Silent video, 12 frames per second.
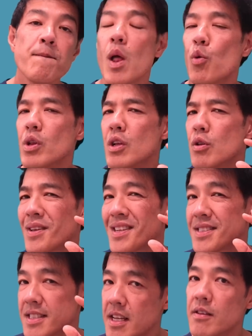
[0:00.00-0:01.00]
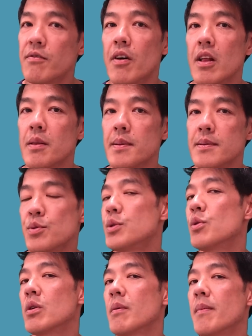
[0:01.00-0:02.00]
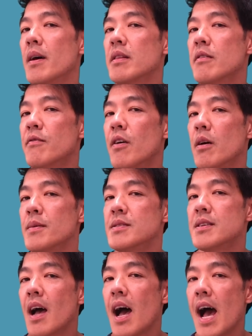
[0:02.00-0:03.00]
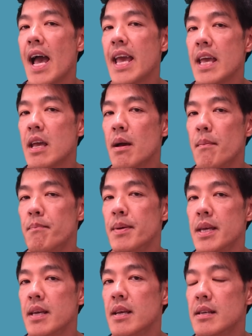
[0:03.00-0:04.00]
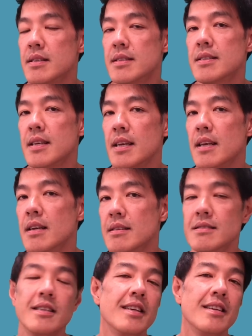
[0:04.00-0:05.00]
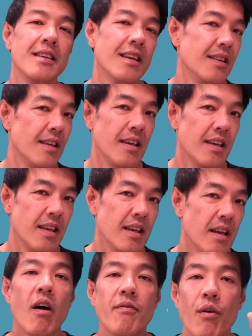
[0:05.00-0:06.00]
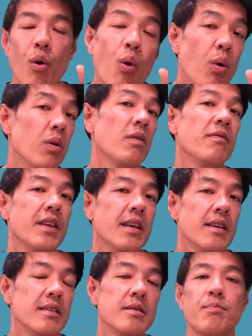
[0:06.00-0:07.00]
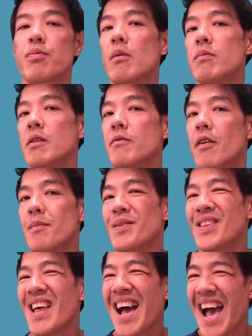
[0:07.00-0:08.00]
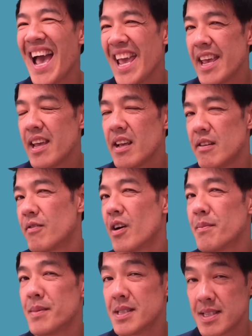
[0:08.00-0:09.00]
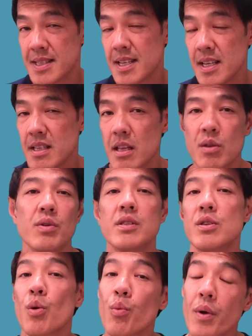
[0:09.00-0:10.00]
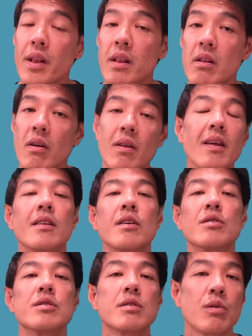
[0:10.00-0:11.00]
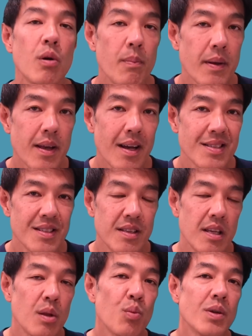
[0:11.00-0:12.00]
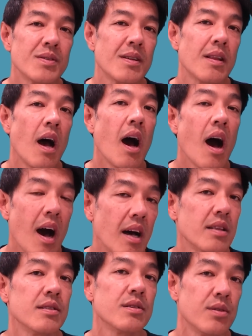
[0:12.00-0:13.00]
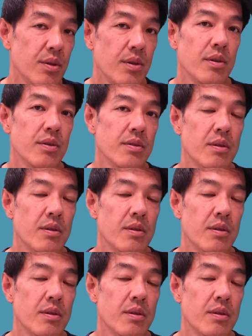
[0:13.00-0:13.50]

Now, when you look at skin vitamins, we talk about the vitamins A, B, C, D, and E. Of all of these, probably vitamin A and vitamin C, in other words, your retinol and your ascorbic acid, they're the ones that are the hardest to use.